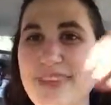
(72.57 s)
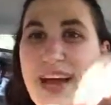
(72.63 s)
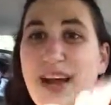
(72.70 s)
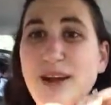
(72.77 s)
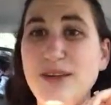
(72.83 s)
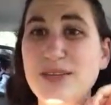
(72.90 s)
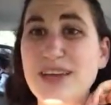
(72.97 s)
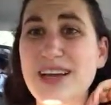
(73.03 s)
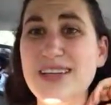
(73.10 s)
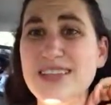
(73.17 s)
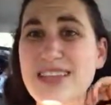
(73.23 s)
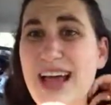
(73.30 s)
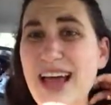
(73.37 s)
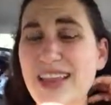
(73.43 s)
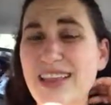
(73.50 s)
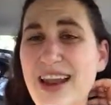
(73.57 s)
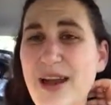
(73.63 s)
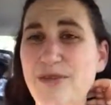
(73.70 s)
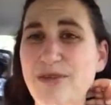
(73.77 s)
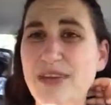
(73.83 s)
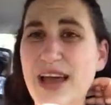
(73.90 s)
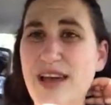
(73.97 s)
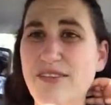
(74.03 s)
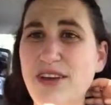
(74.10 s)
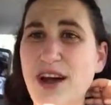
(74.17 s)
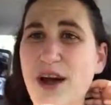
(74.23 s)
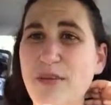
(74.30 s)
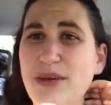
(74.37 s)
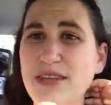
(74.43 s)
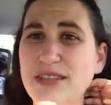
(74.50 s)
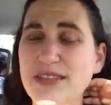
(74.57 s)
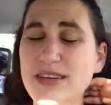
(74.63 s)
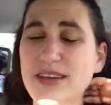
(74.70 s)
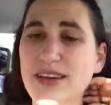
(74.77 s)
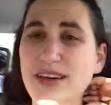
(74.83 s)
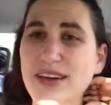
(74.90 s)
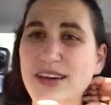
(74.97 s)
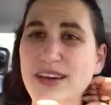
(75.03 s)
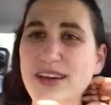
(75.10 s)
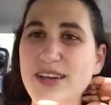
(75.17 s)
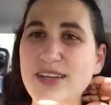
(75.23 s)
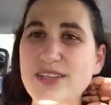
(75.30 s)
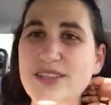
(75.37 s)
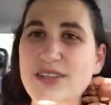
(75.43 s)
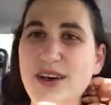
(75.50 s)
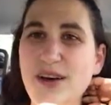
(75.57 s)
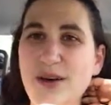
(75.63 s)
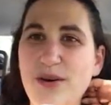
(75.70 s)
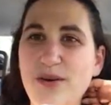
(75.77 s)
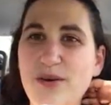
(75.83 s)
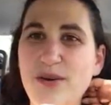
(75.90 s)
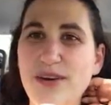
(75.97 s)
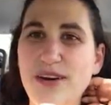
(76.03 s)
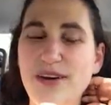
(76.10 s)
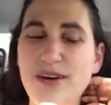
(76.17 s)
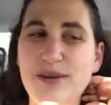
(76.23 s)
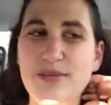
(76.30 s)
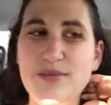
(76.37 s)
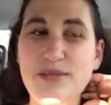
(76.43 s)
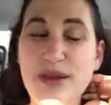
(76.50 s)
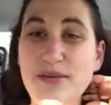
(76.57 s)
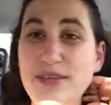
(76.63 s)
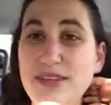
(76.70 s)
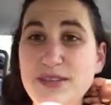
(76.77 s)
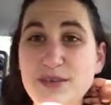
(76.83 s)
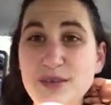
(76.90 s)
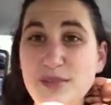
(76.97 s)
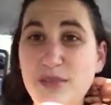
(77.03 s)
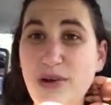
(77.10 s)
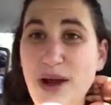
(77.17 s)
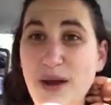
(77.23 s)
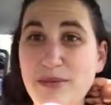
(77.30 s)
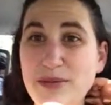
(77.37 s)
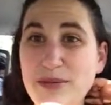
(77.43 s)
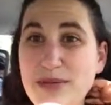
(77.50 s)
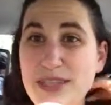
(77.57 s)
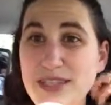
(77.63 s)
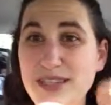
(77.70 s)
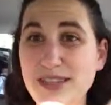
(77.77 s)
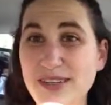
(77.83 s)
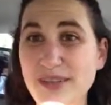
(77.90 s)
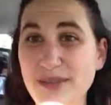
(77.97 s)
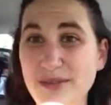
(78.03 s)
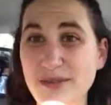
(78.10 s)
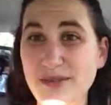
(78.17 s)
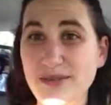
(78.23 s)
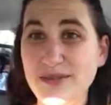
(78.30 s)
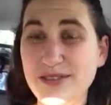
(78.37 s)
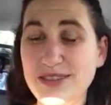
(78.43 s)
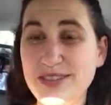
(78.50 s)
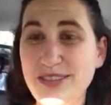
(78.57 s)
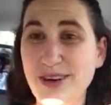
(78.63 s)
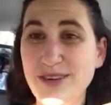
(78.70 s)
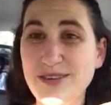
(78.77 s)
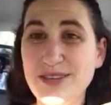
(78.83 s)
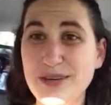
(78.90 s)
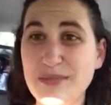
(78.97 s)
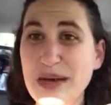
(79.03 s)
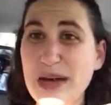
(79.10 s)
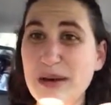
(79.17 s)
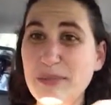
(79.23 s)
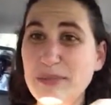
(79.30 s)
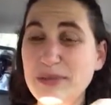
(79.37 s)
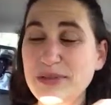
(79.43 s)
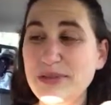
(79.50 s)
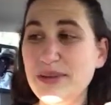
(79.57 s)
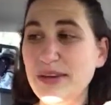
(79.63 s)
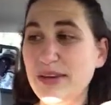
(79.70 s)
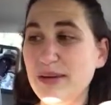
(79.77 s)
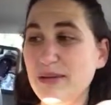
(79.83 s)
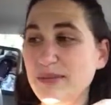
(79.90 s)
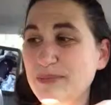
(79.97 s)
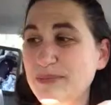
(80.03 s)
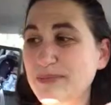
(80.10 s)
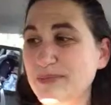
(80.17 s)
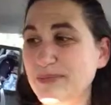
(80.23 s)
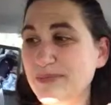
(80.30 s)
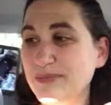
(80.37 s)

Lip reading: don't know, it's kind of sad that I don't really have any hobbies. So, maybe this will prompt me to start some up. And